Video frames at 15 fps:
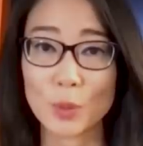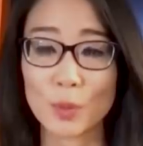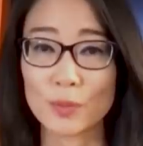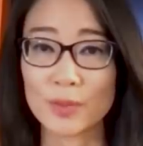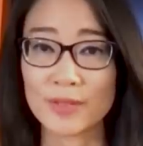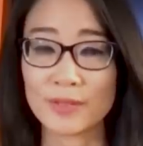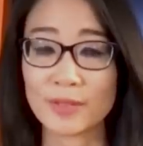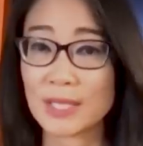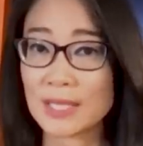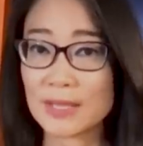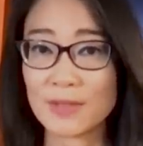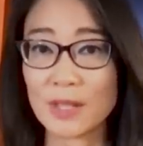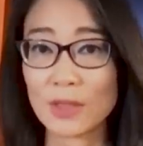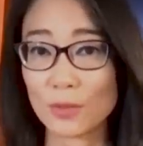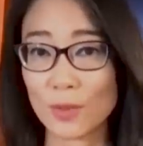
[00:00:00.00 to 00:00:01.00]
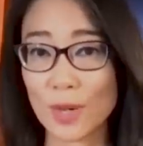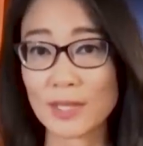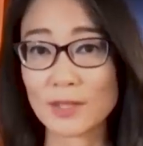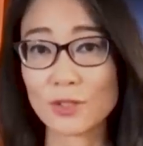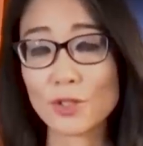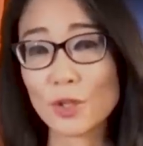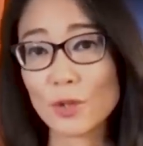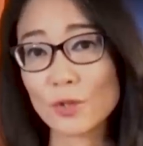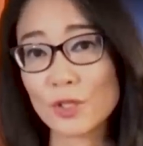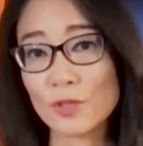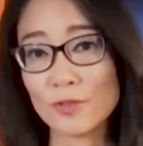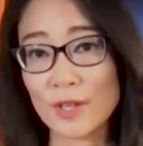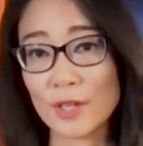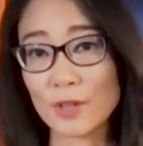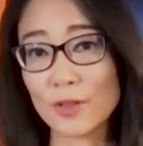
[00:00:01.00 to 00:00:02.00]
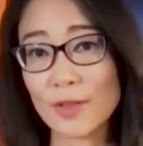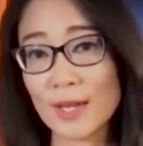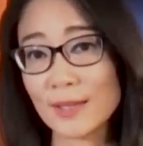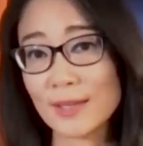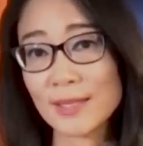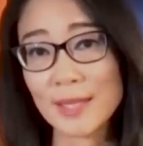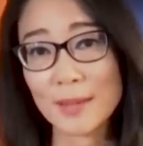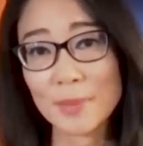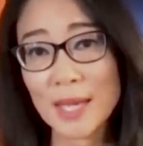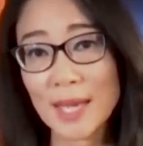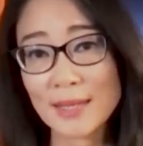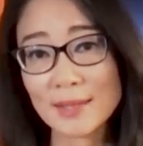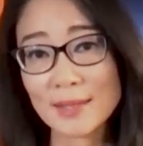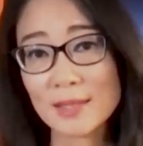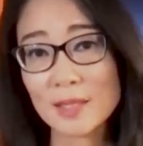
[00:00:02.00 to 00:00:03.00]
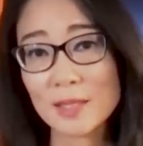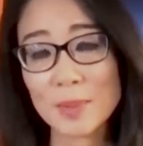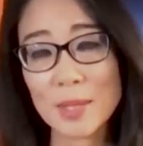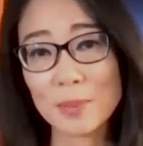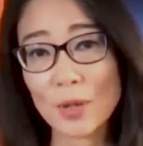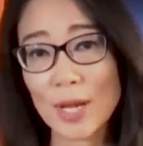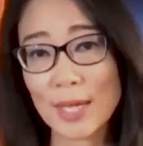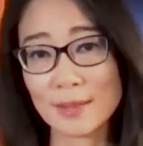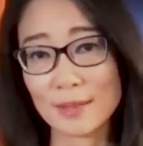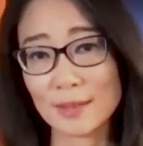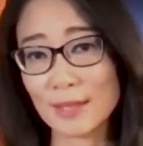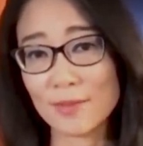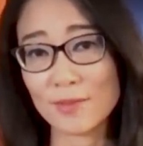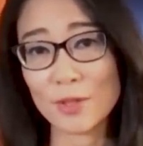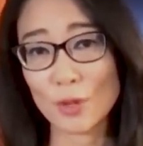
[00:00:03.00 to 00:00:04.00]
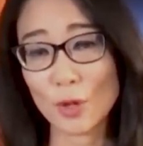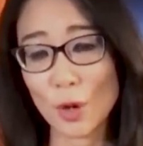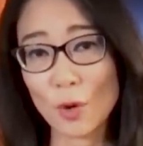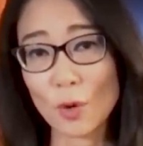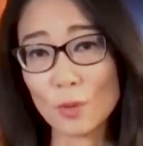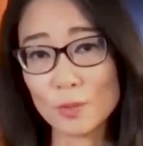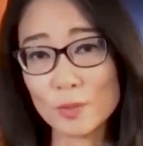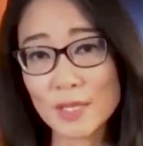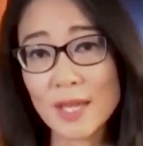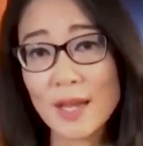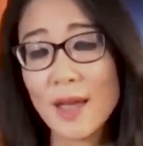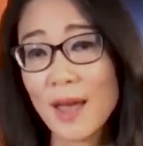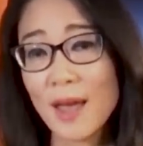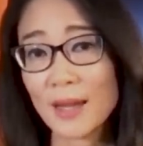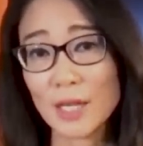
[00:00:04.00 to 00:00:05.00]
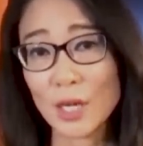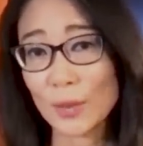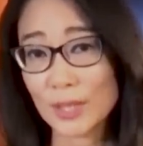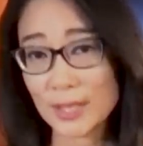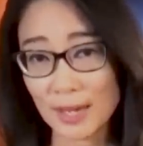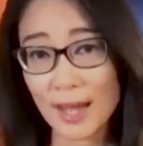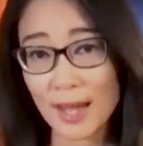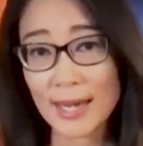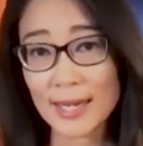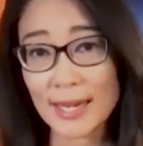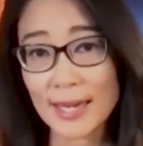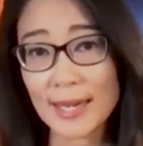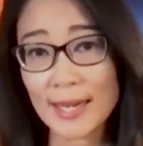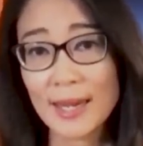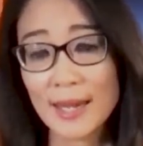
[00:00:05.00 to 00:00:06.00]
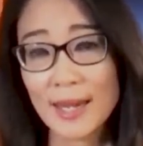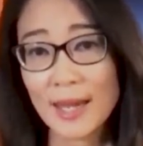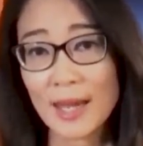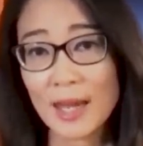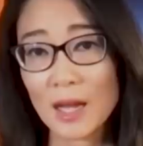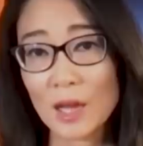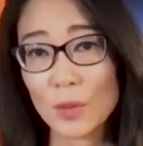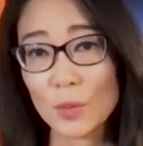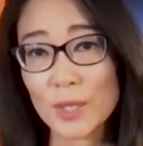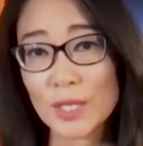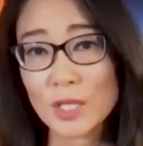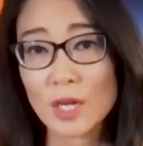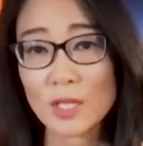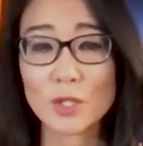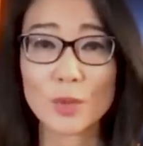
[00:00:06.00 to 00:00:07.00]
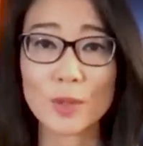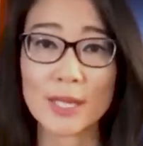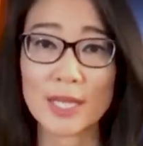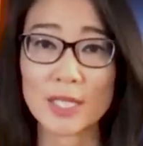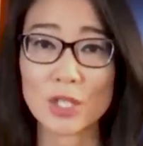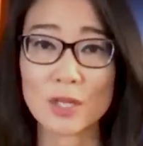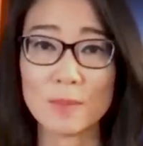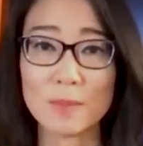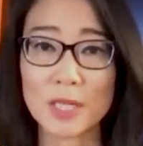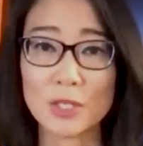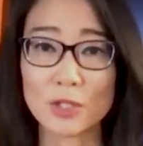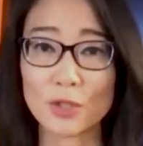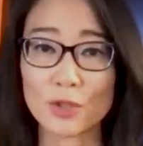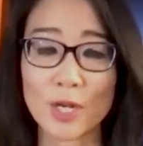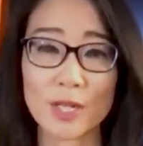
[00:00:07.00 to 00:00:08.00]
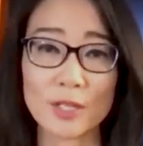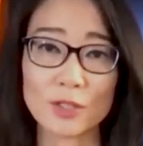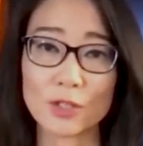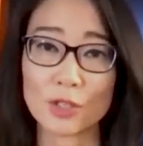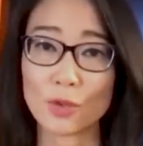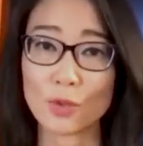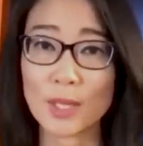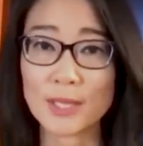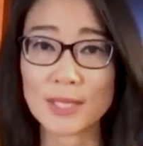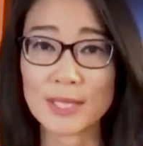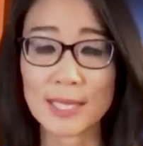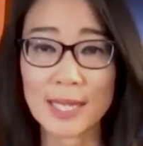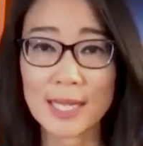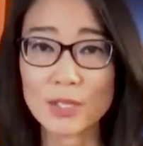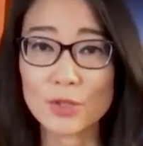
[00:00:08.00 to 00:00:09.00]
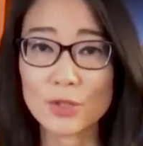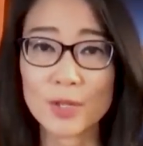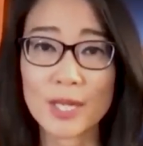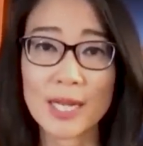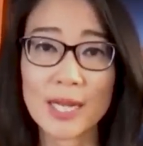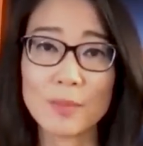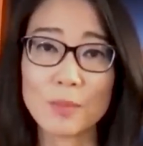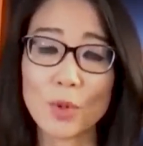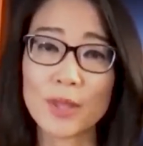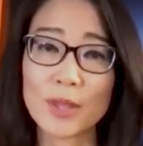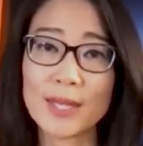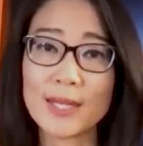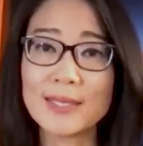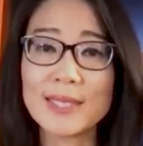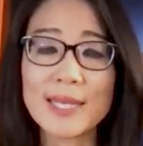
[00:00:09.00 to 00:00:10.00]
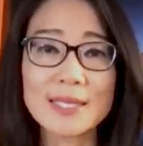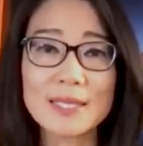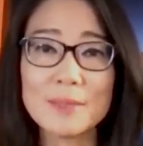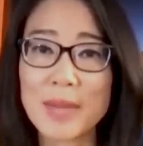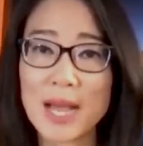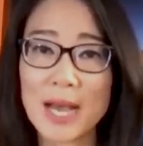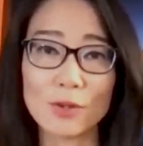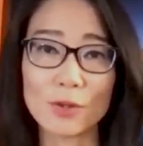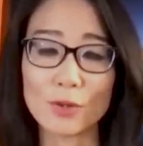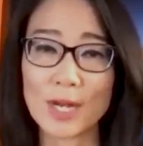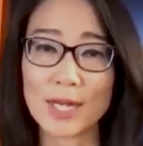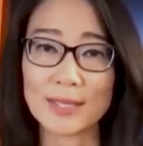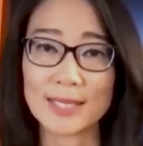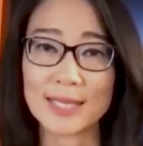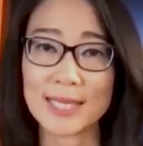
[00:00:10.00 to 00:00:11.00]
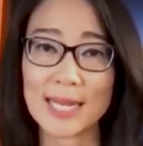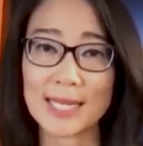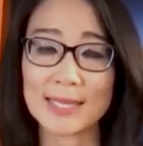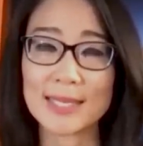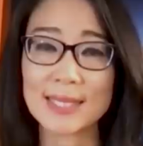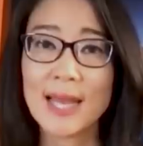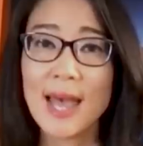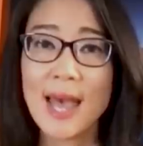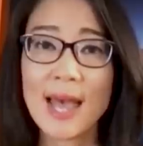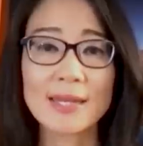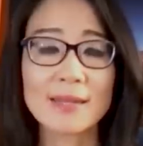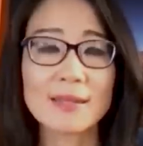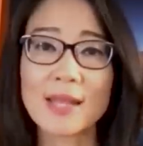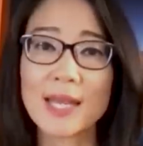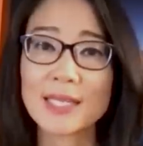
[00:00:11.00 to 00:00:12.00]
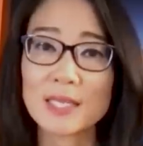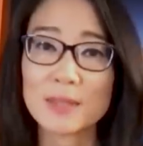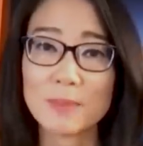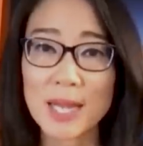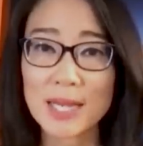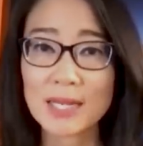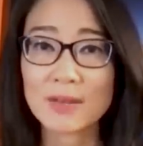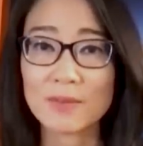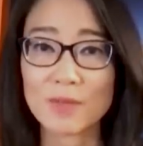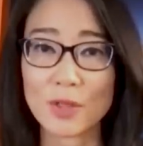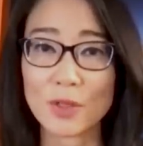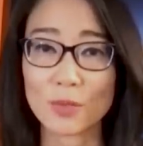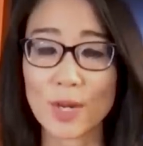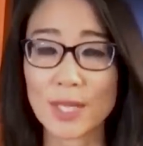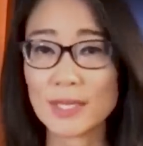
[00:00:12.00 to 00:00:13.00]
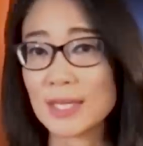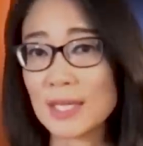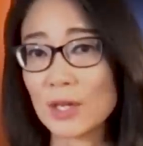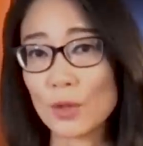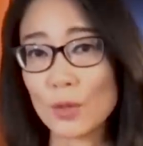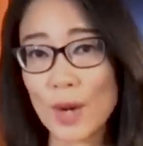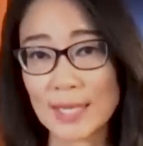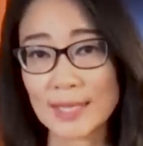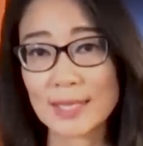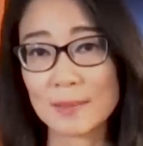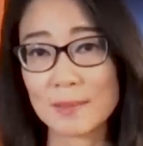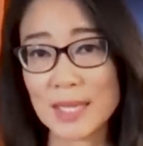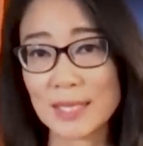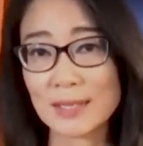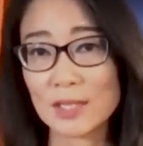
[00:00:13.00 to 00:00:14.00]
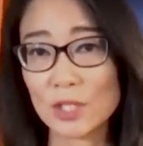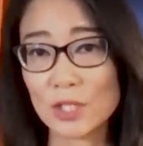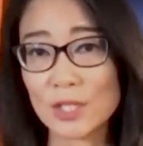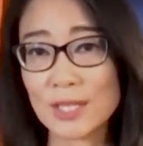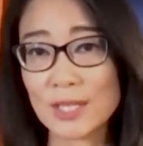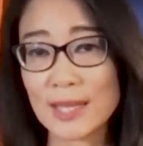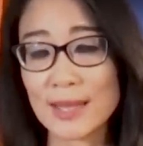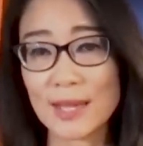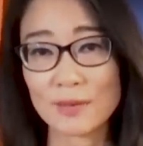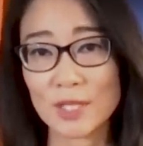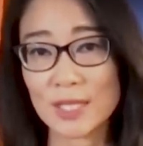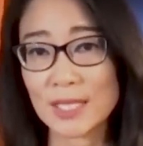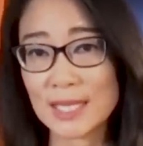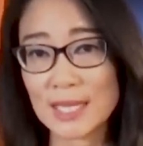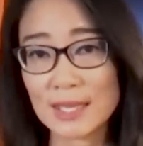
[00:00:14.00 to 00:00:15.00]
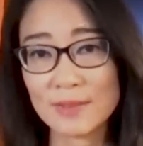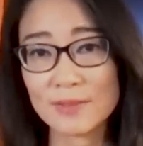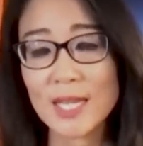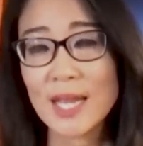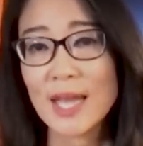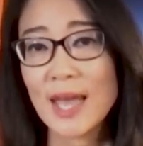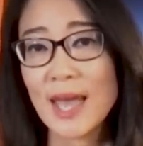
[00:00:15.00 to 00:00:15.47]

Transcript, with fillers: were receiving threats so severe that in some cases, people had to leave their homes and go into hiding. We talked to election administrators across the country in more than a dozen battleground states and collected many of the threats and harassing messages that they received